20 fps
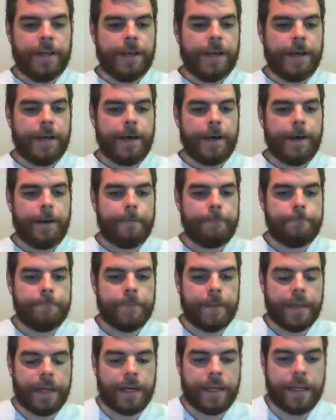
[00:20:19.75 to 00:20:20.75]

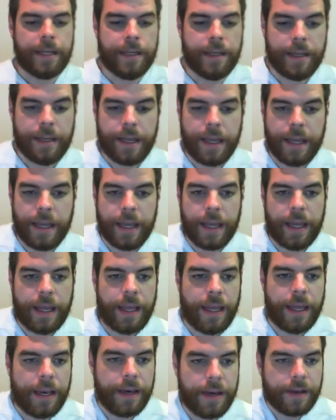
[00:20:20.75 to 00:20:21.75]
that I get,
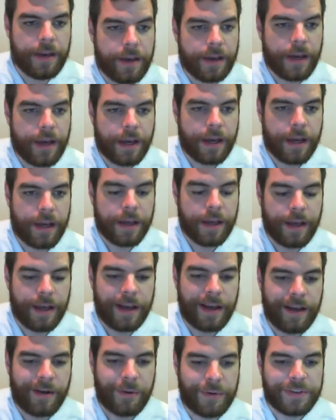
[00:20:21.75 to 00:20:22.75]
and I
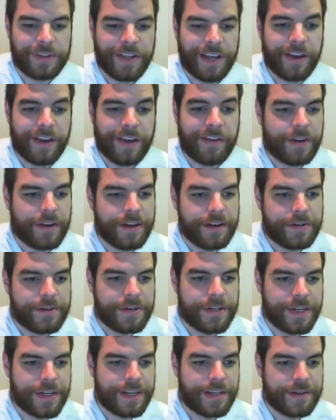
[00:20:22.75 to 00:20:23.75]
always have an
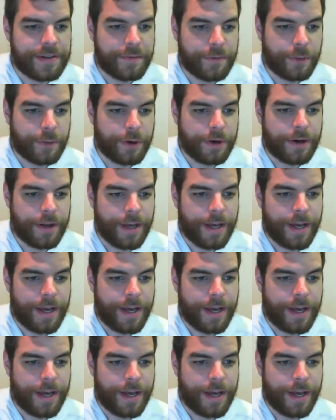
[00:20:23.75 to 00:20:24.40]
interesting answer for it.